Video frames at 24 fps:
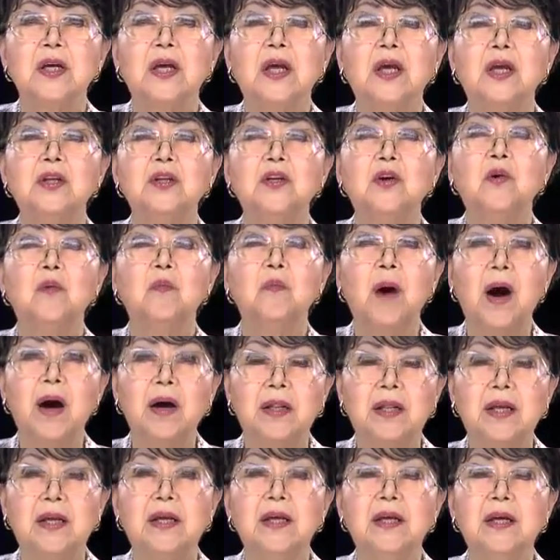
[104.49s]
in your
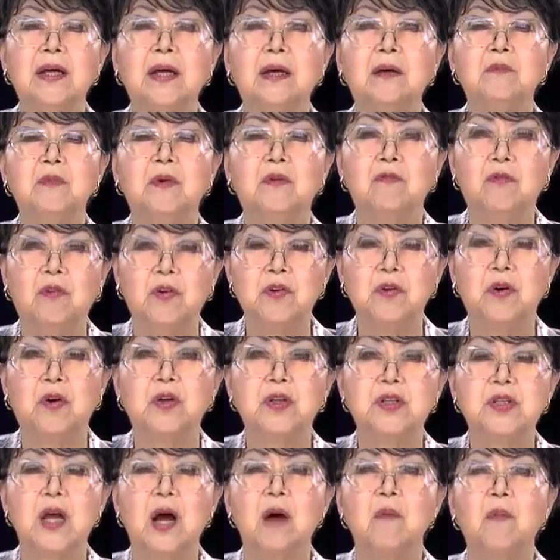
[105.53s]
body, I mean, for your
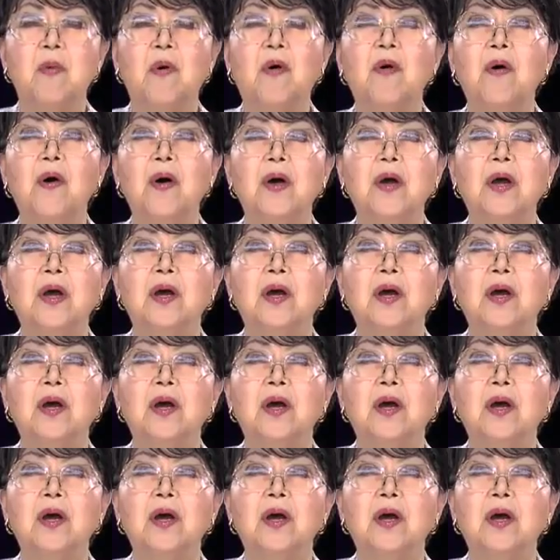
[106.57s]
example,